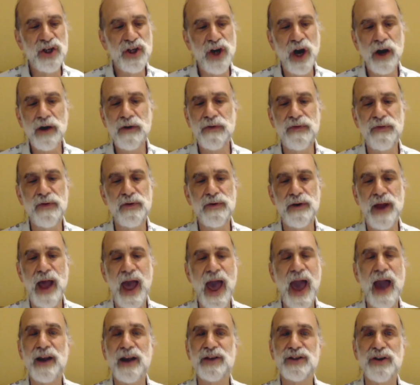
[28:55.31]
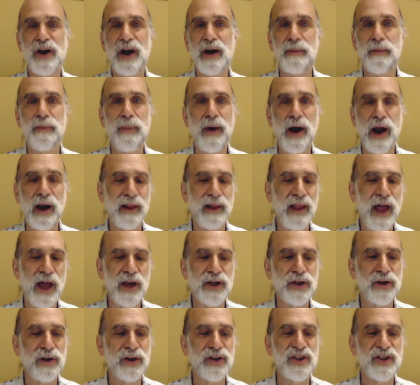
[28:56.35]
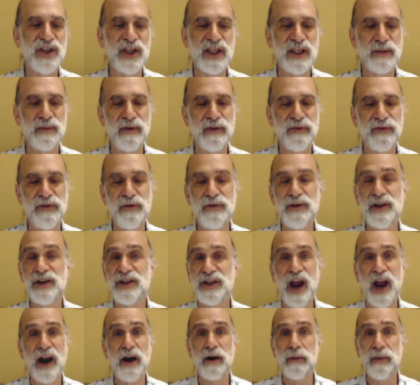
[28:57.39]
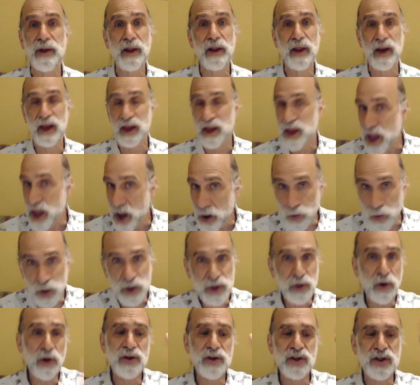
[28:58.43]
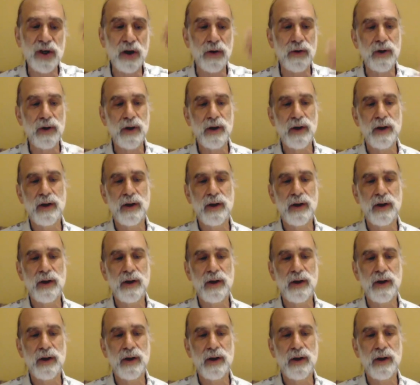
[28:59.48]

junk food hacks our biological system of food desirability, which also